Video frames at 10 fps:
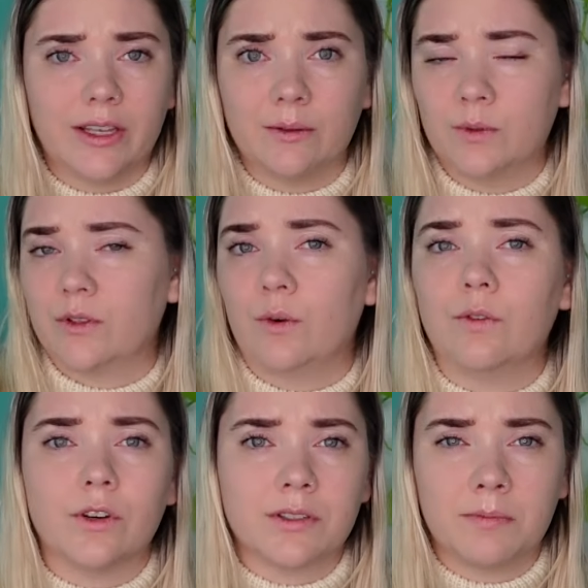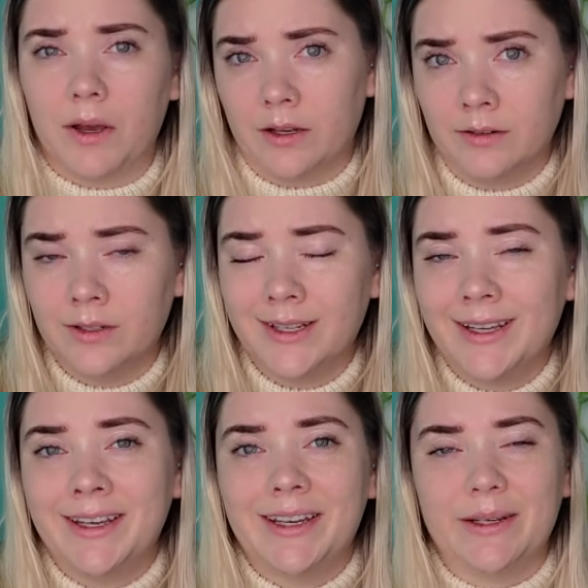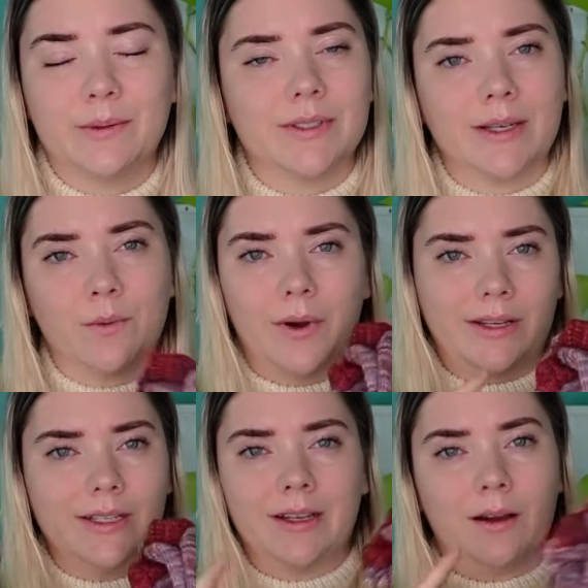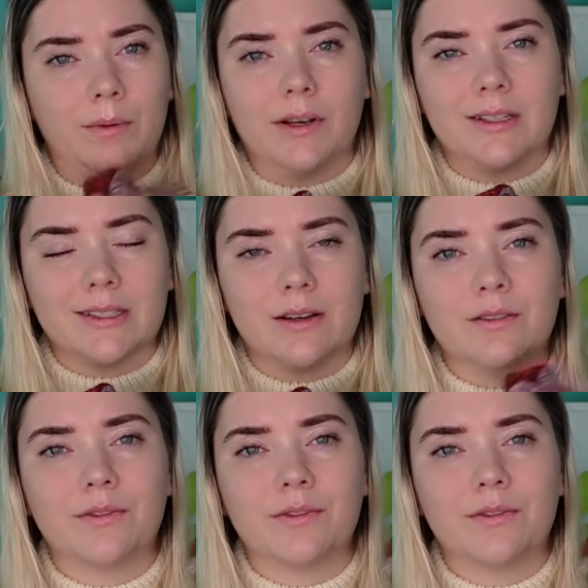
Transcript: like it was overspun. It was like winding up on itself